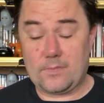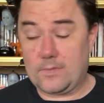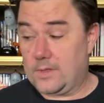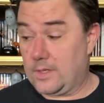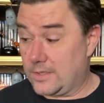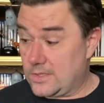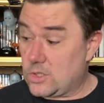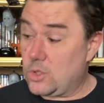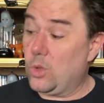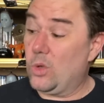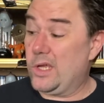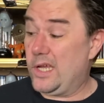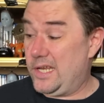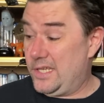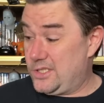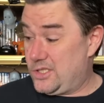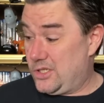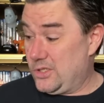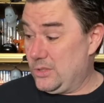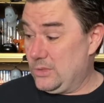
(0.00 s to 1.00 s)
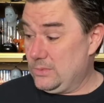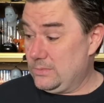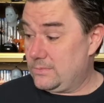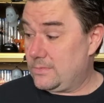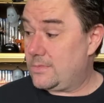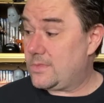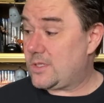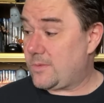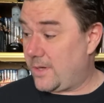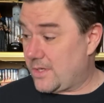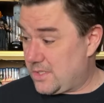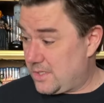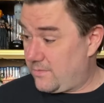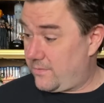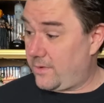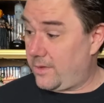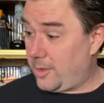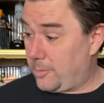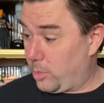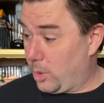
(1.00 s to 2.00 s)
It's cool getting two, especially
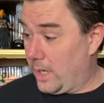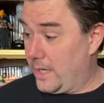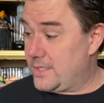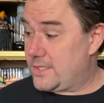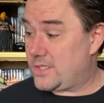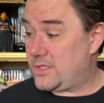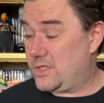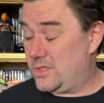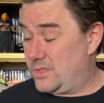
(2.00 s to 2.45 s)
for the price.